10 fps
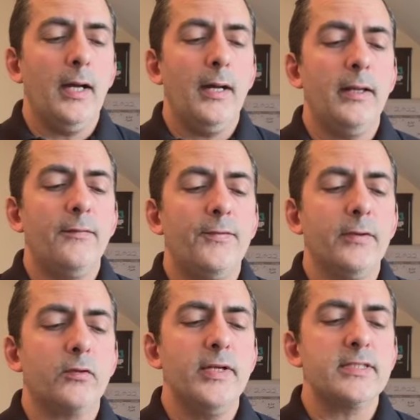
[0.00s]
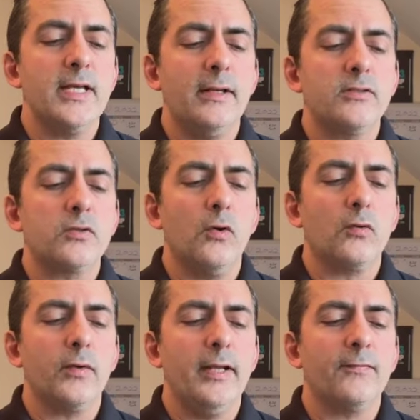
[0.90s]
if you increase that stroke
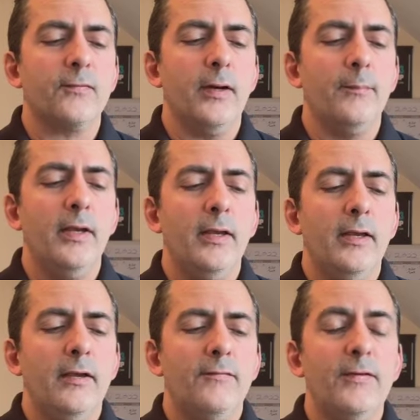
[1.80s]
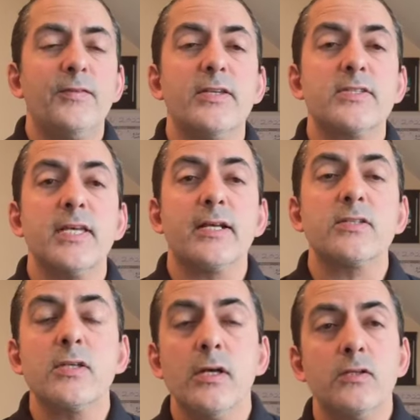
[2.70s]
rate from
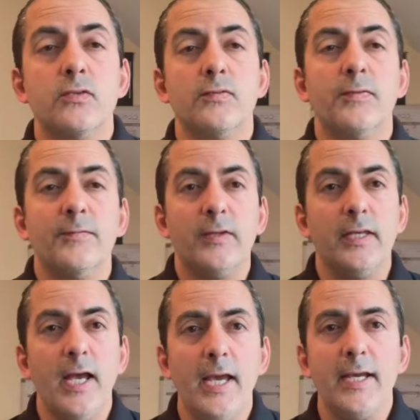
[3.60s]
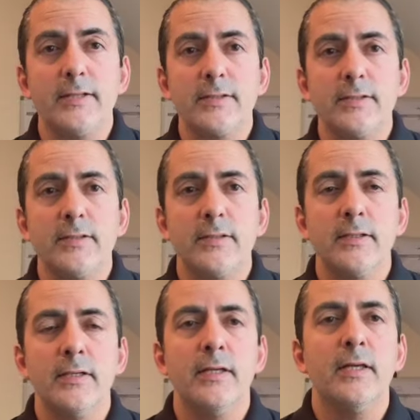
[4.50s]
56 to 58,
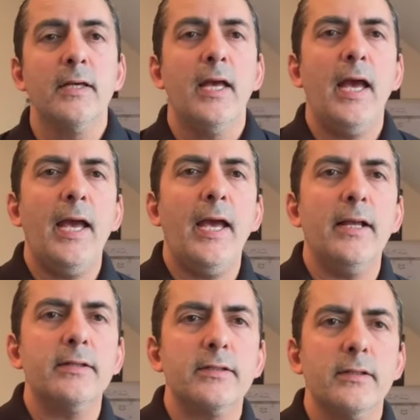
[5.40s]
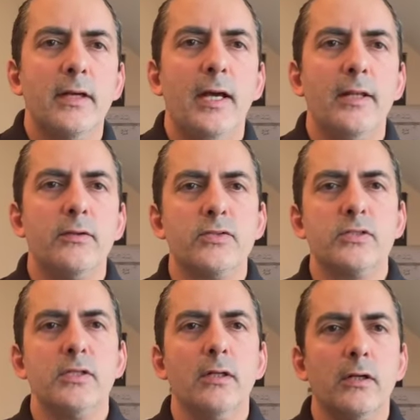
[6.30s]
and you
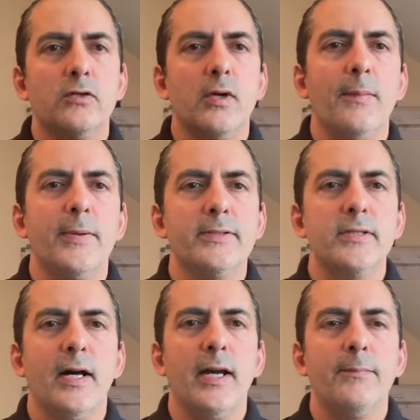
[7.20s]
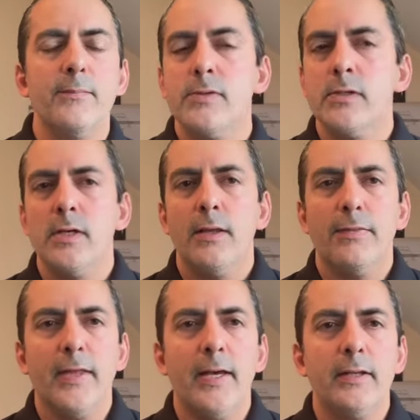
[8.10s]
still are dropping time,
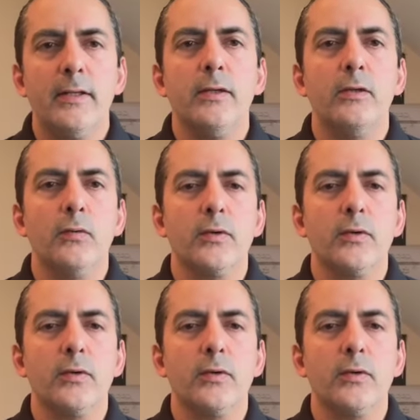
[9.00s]
then you're